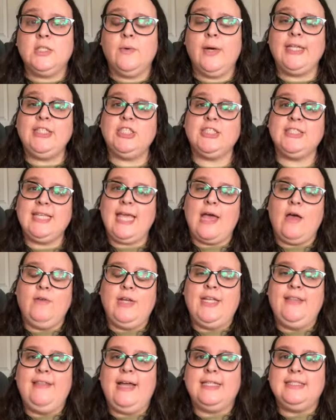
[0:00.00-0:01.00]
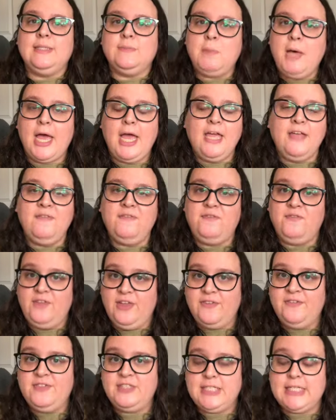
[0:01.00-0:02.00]
I just counted, that's my
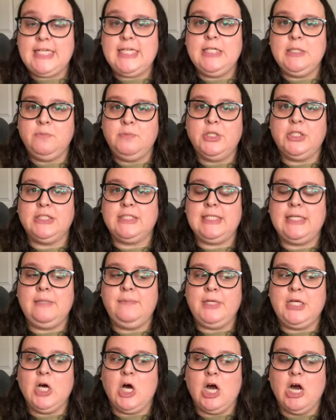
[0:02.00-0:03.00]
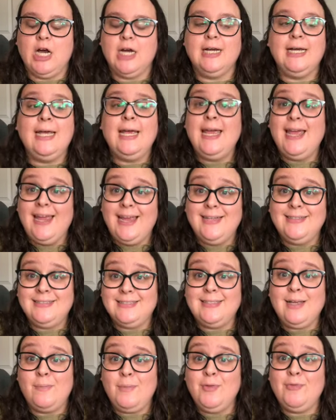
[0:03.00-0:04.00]
15 book TBR, and
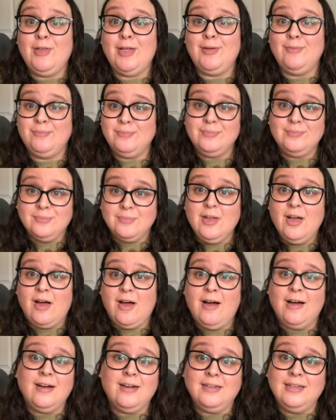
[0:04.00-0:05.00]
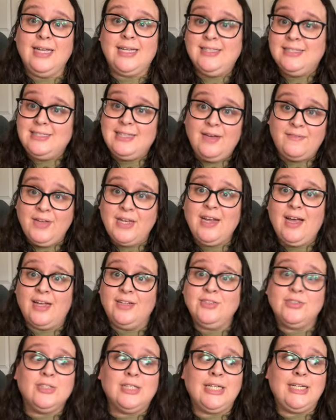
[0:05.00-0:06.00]
some of them are like
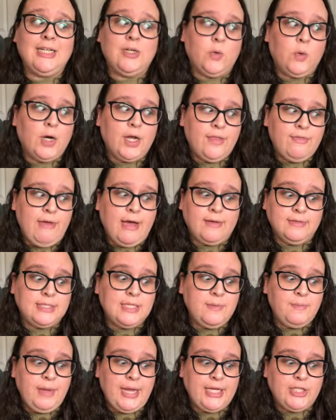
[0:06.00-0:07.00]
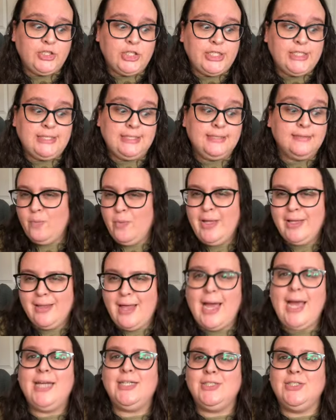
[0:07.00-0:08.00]
700 or 1,000 pages. Will
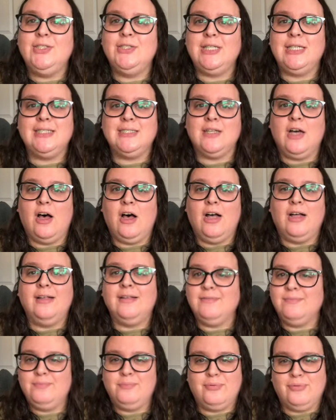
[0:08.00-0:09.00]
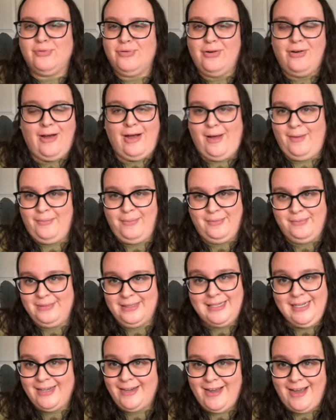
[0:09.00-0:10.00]
I do this all?
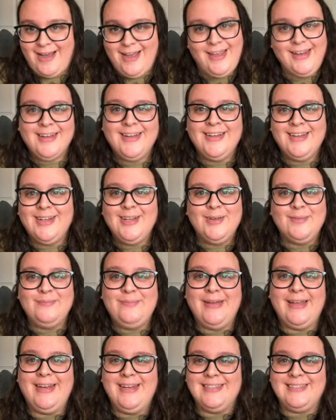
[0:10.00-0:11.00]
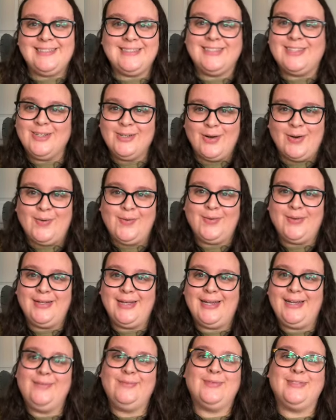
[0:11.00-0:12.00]
Probably not, but it's the goal,
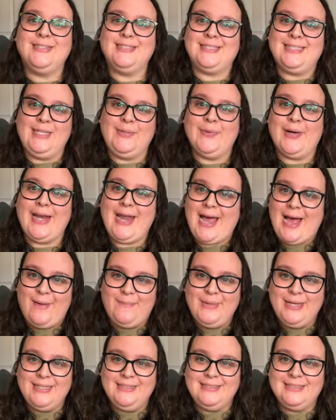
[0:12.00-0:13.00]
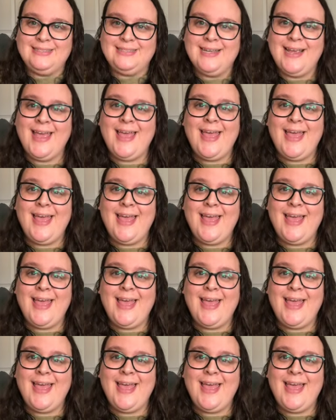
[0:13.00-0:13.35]
and we'll see what happens.